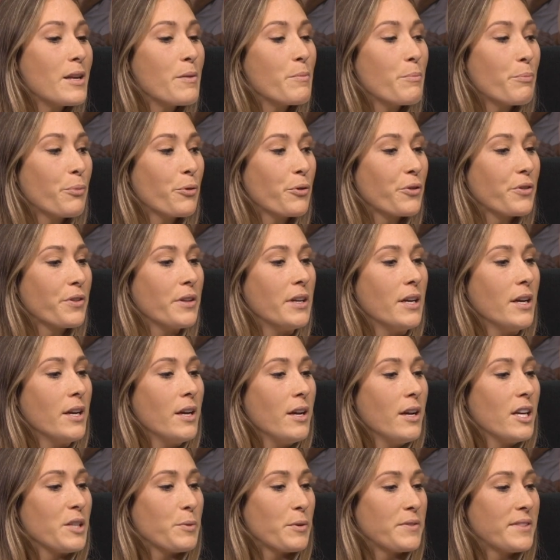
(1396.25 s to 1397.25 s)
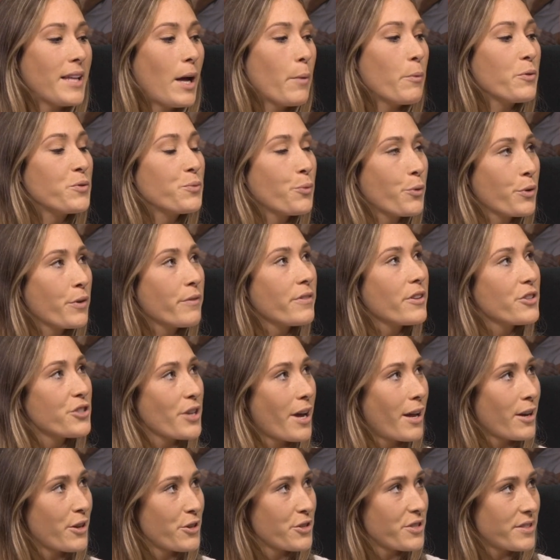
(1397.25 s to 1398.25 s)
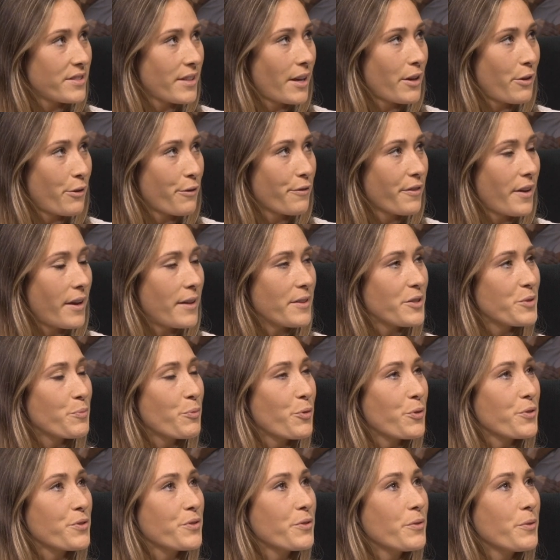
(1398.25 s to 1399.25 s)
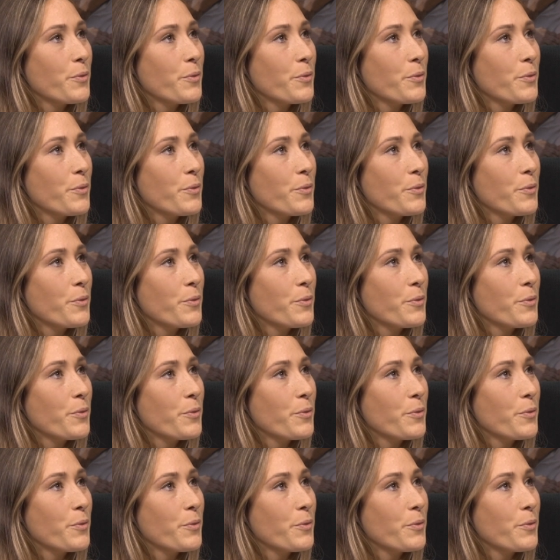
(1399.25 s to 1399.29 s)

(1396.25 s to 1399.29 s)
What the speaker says: But I suppose that was one of the challenges that you faced. But